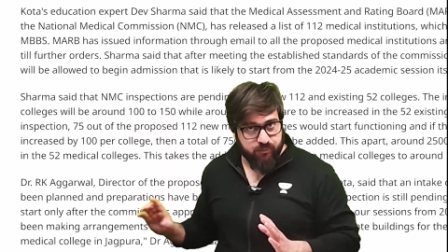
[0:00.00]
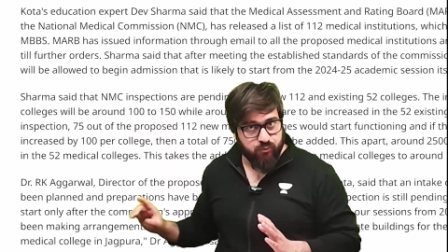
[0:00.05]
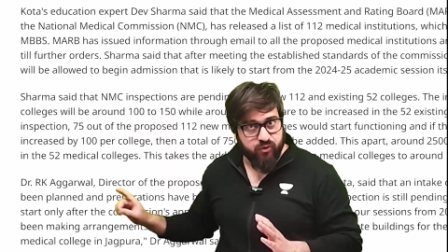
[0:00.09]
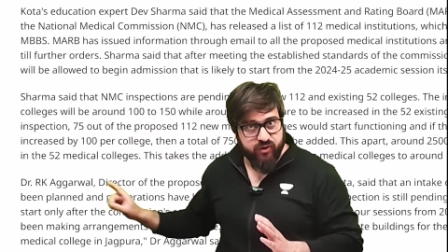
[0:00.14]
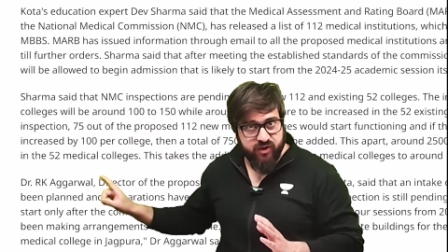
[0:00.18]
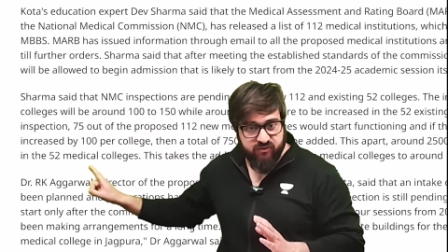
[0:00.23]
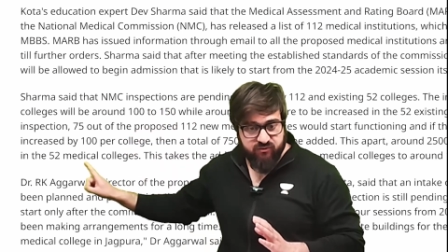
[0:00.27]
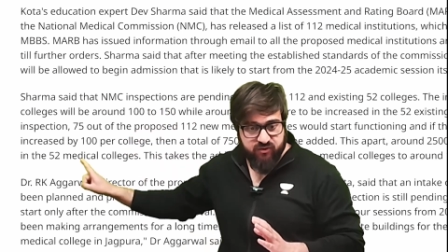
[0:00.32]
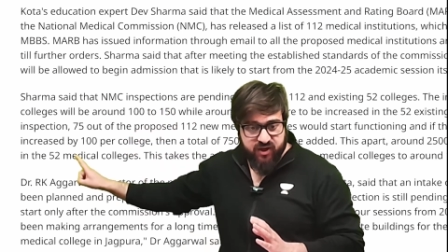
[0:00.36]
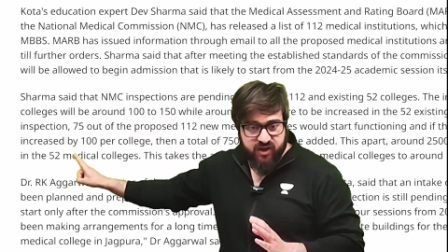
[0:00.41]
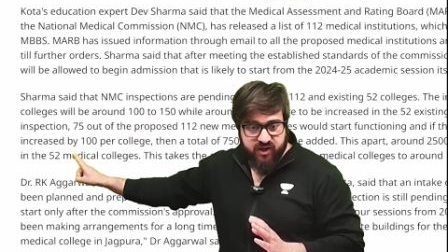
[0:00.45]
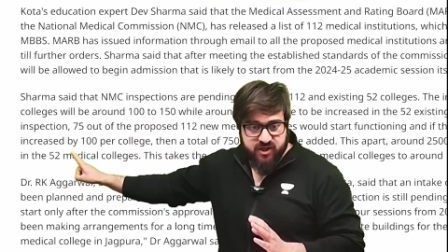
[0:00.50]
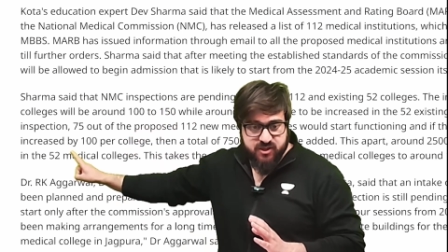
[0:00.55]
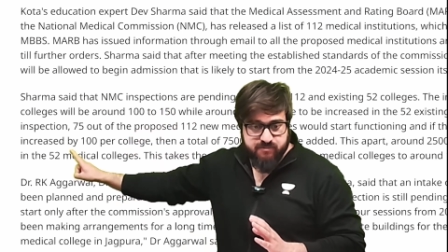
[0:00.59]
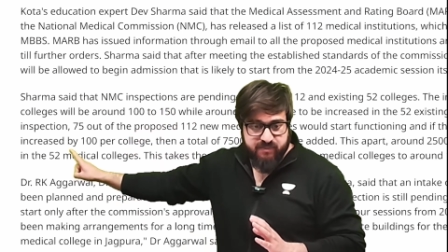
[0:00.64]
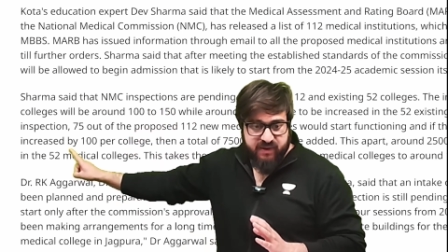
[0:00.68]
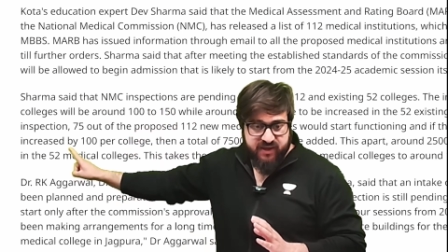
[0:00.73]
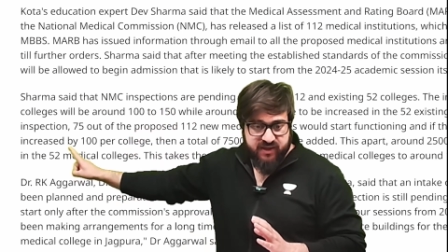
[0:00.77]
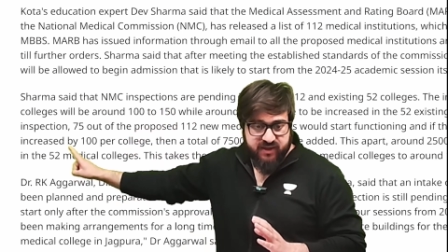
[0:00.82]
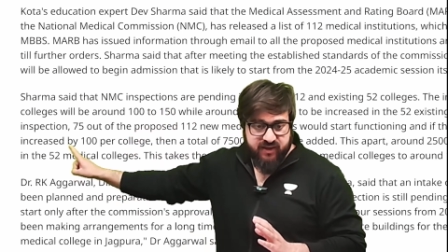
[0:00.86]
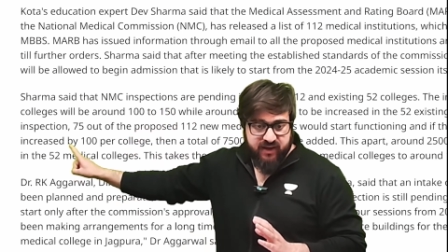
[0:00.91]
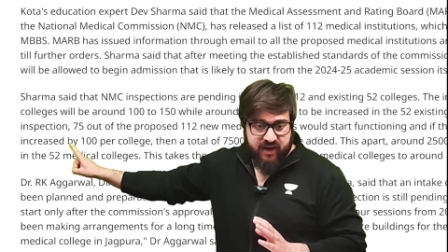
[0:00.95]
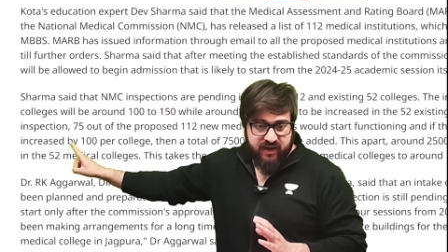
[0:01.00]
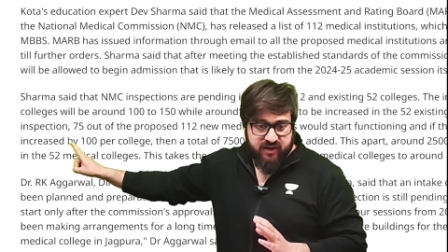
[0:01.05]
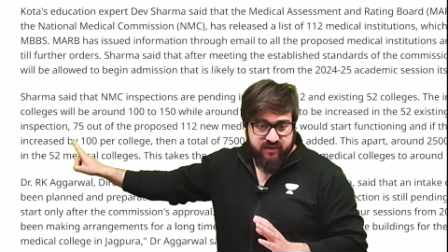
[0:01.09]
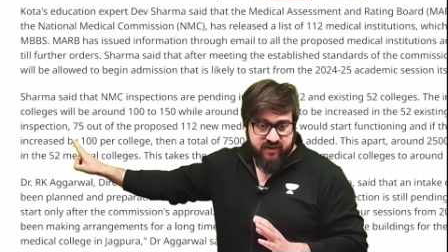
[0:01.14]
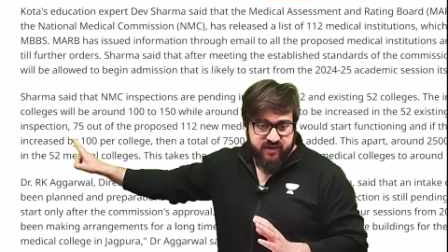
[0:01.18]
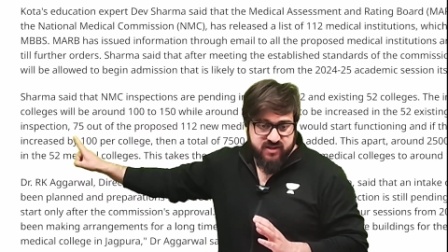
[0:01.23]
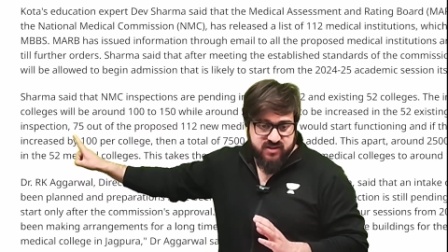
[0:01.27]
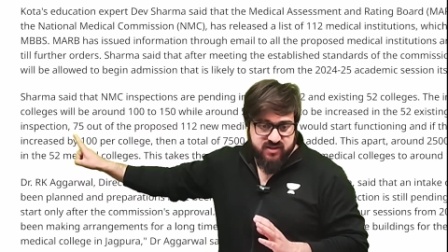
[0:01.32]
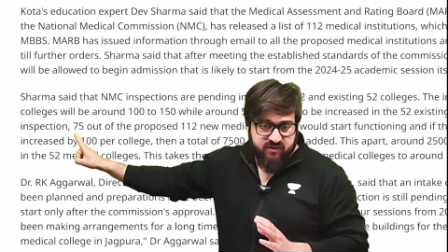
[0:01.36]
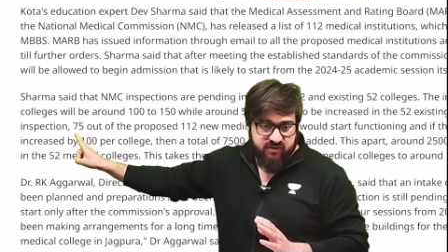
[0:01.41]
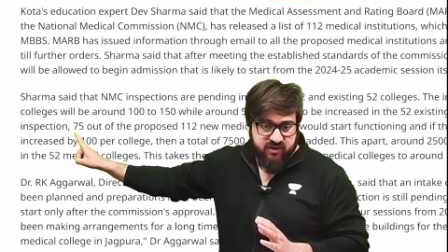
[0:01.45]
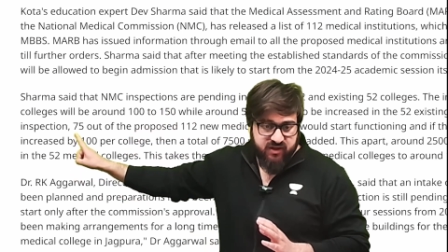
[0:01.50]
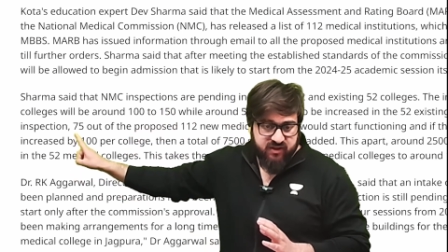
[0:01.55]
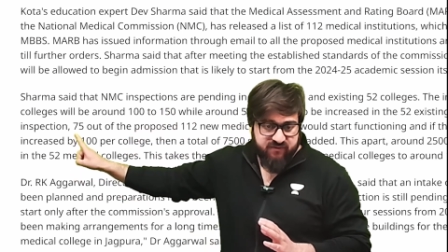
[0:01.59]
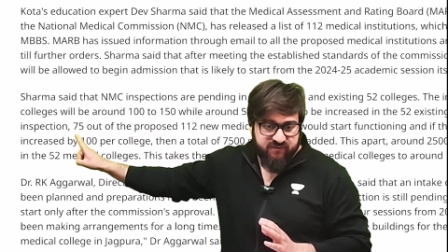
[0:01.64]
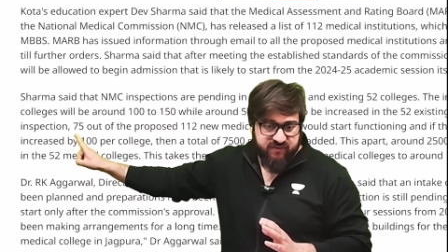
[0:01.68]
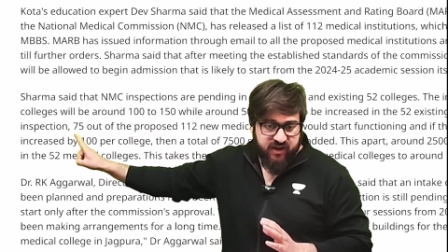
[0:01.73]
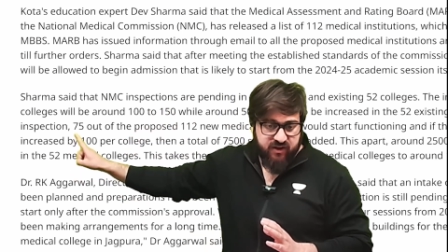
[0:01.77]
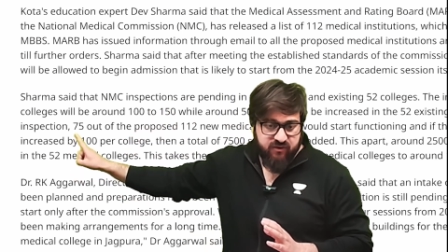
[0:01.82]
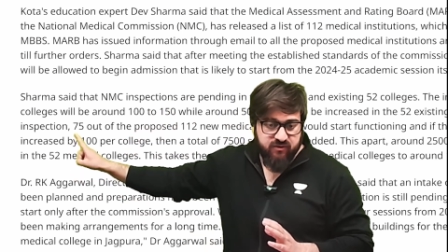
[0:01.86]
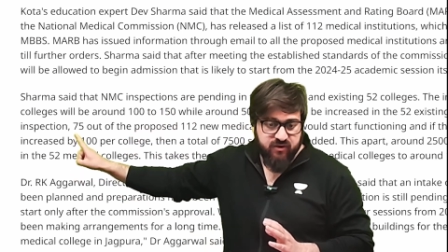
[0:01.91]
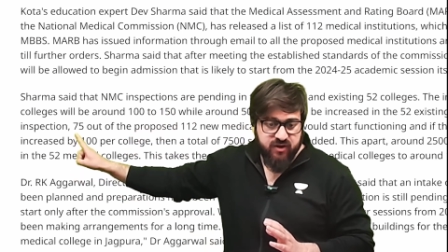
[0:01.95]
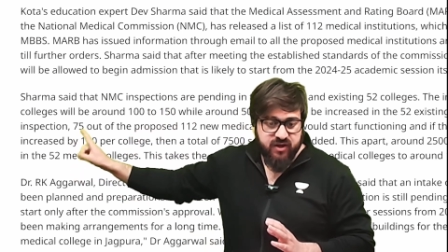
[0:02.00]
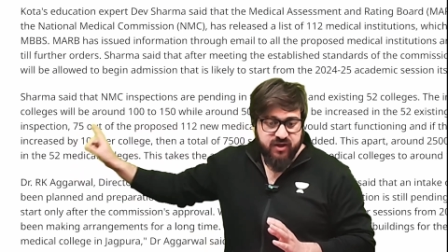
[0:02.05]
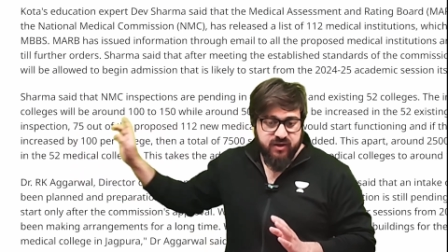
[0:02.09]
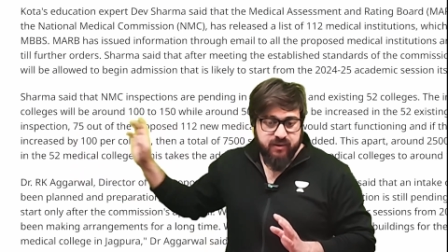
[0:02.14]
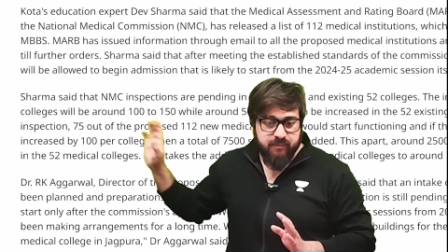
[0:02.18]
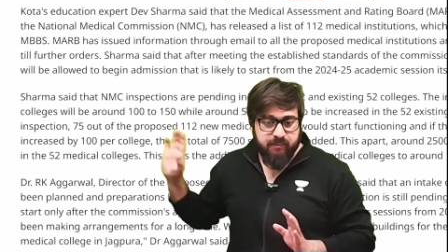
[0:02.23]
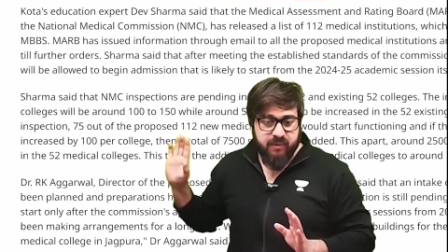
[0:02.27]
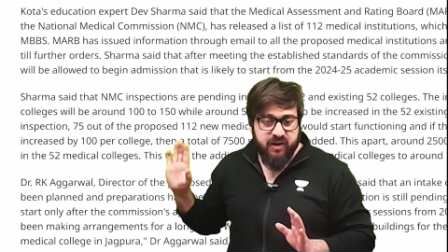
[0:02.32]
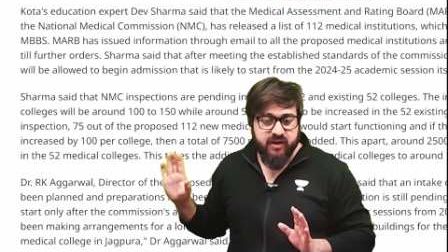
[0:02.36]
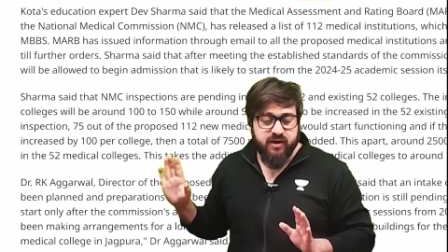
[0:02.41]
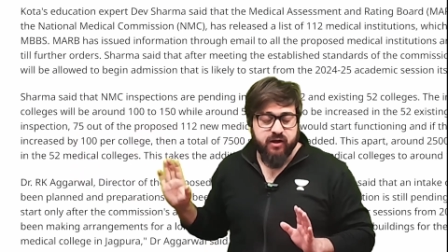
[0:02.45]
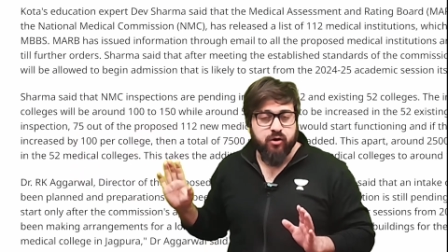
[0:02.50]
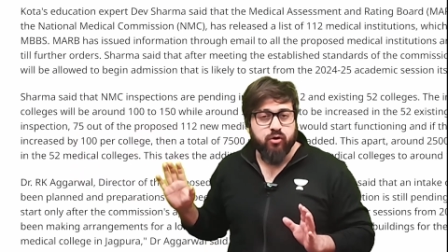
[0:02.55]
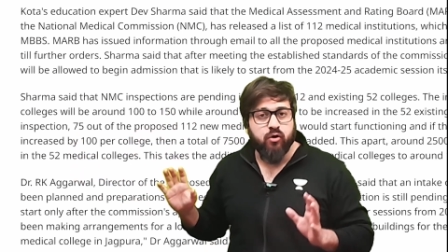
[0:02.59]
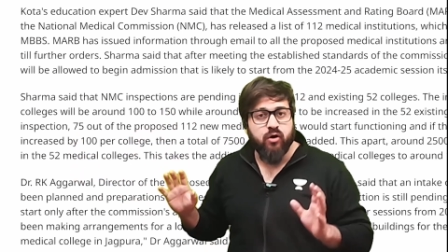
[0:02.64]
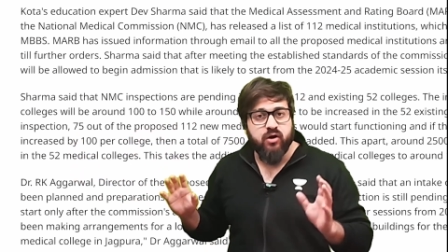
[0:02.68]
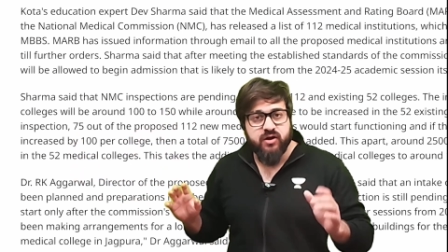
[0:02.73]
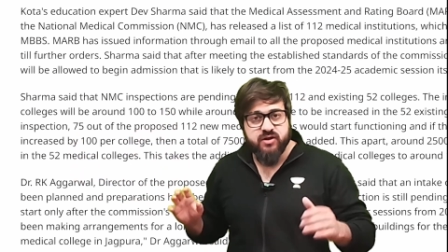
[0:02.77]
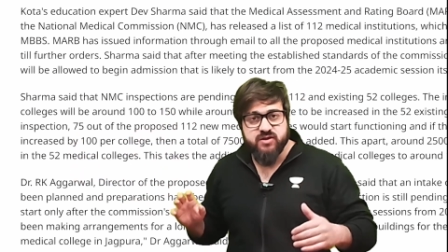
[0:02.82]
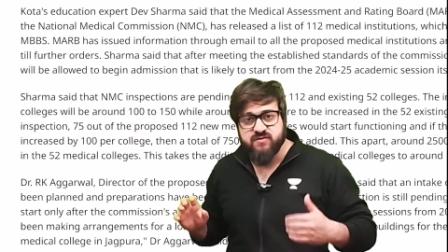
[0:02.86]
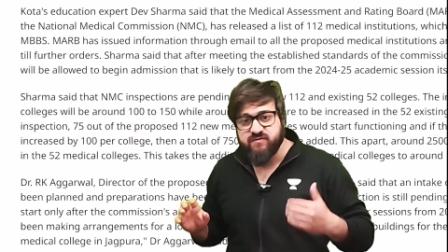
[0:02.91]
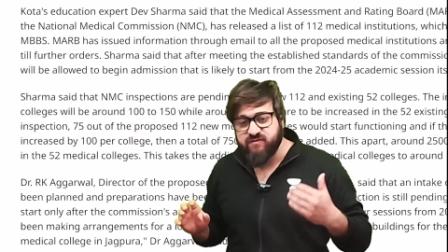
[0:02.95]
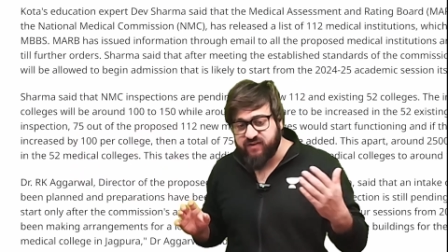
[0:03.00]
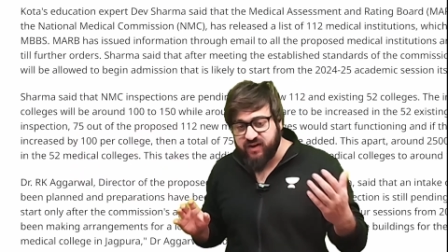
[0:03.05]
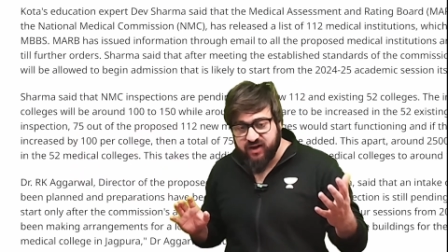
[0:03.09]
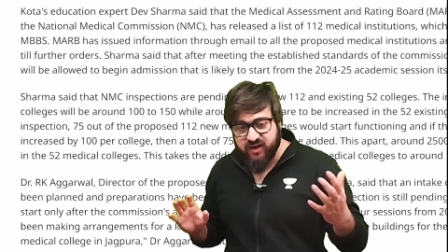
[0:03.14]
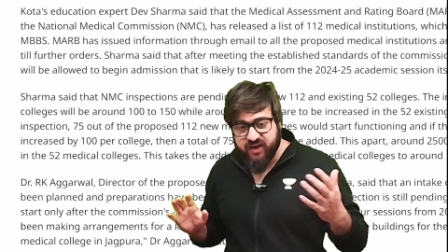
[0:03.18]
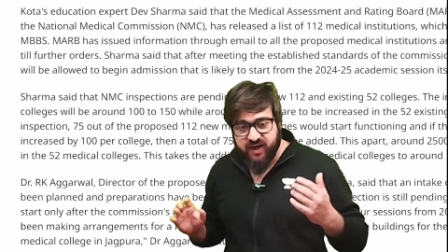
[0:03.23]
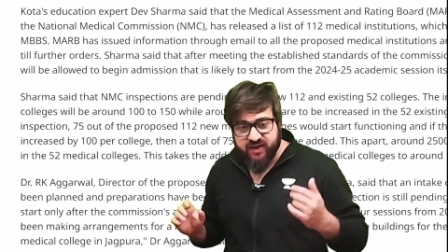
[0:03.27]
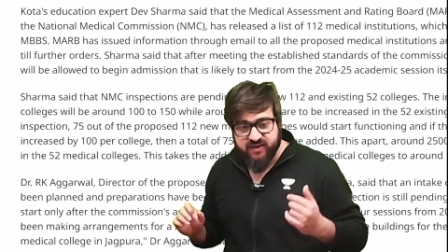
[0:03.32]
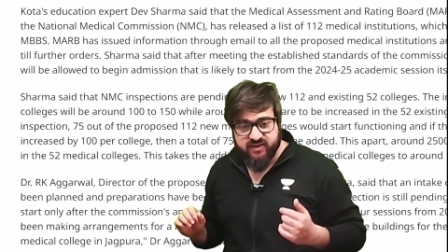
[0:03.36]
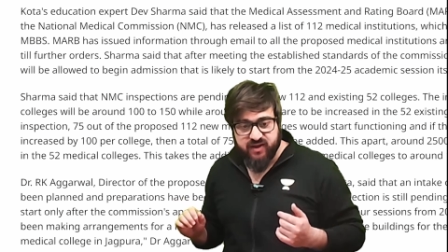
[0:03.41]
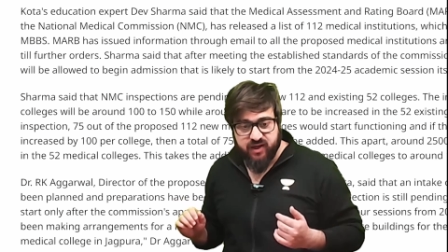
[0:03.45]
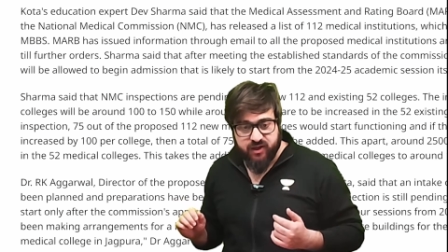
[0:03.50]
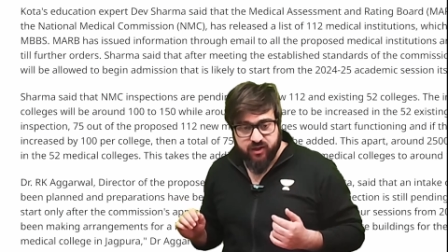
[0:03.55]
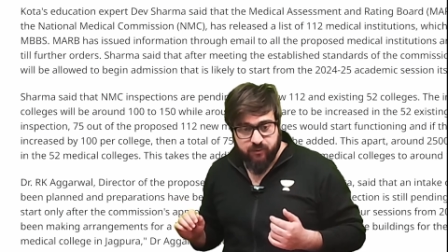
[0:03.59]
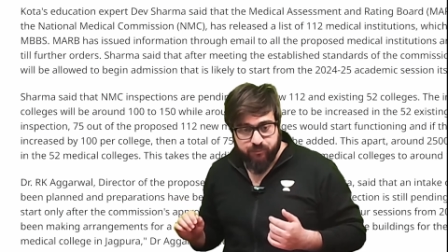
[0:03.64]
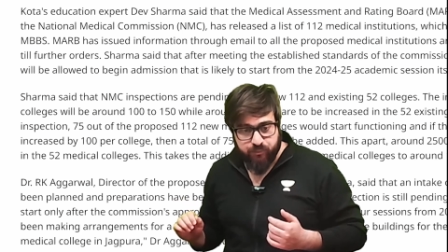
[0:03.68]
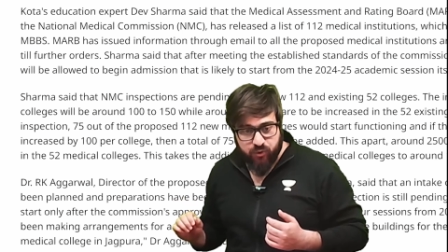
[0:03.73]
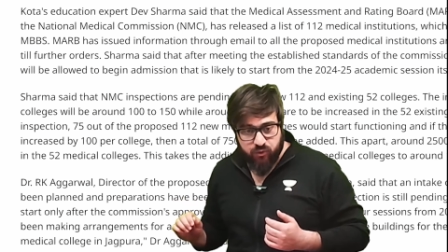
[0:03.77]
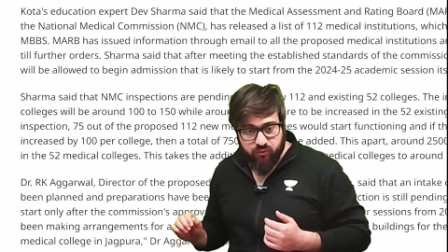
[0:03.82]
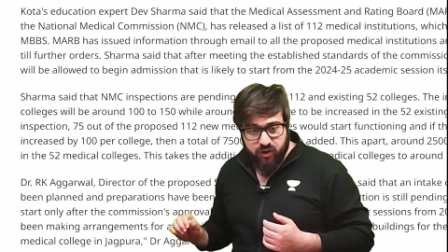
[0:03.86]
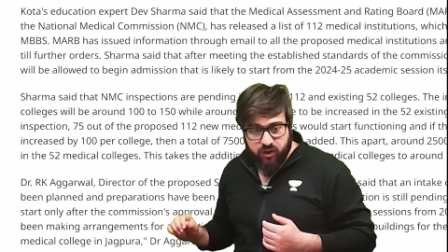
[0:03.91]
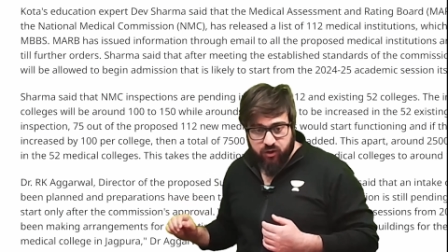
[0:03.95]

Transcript: Okay, we are expecting at least 75 medical colleges will get that approval.